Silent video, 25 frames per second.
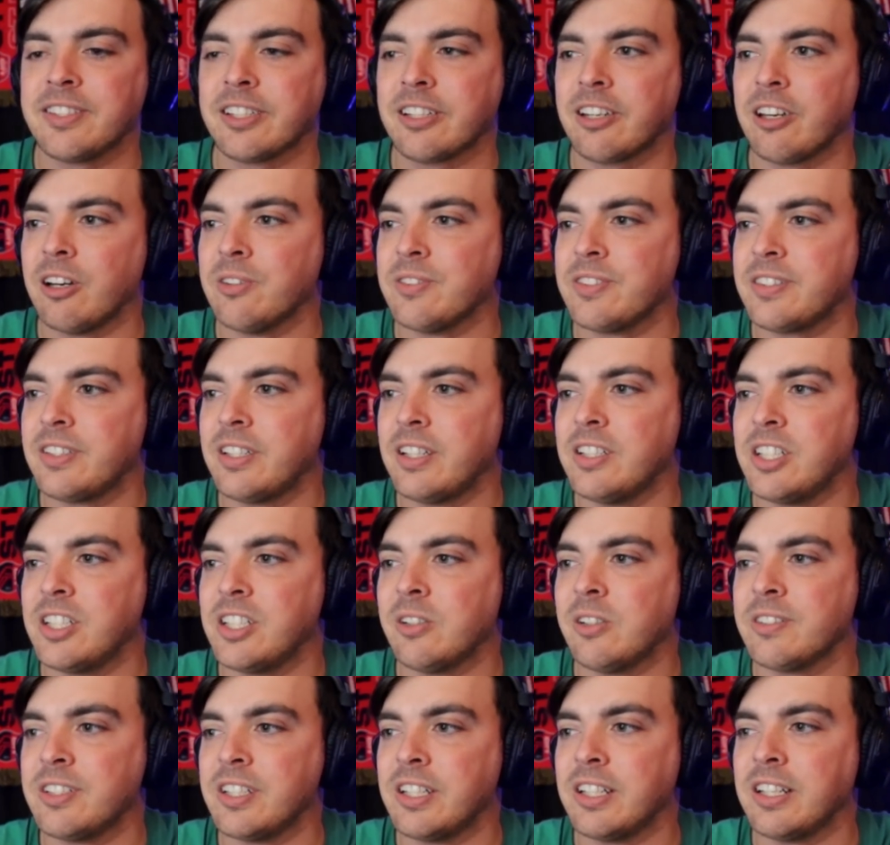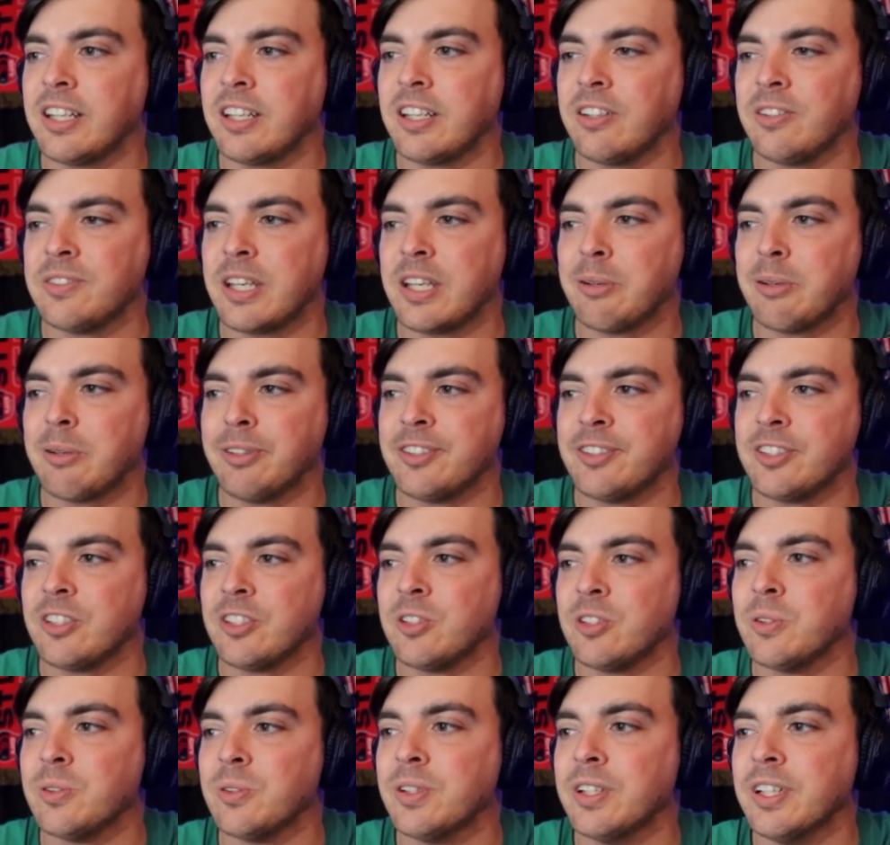It goes to Gioacchini, who's able
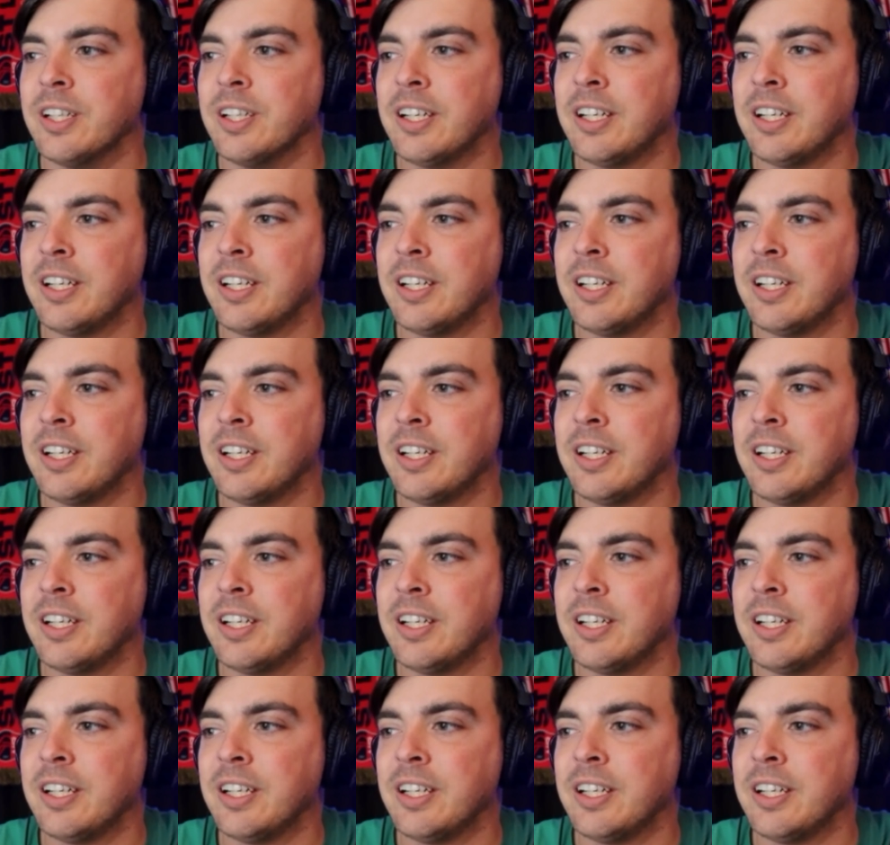to